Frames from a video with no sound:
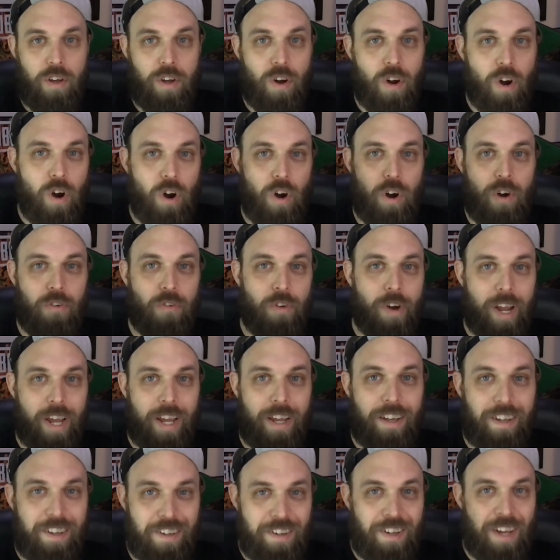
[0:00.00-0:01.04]
heart rate
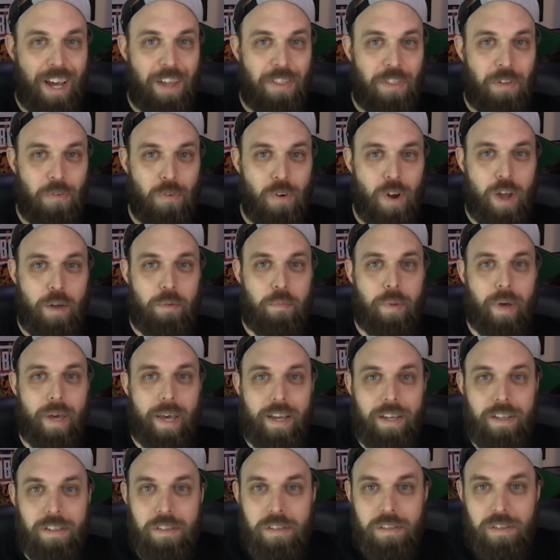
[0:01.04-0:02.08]
at the right
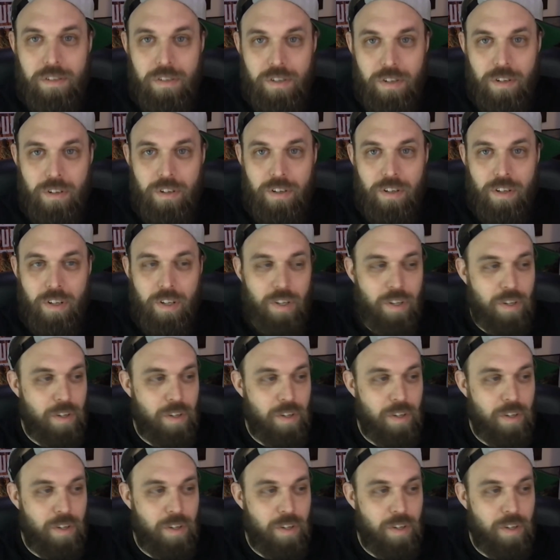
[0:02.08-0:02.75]
pace to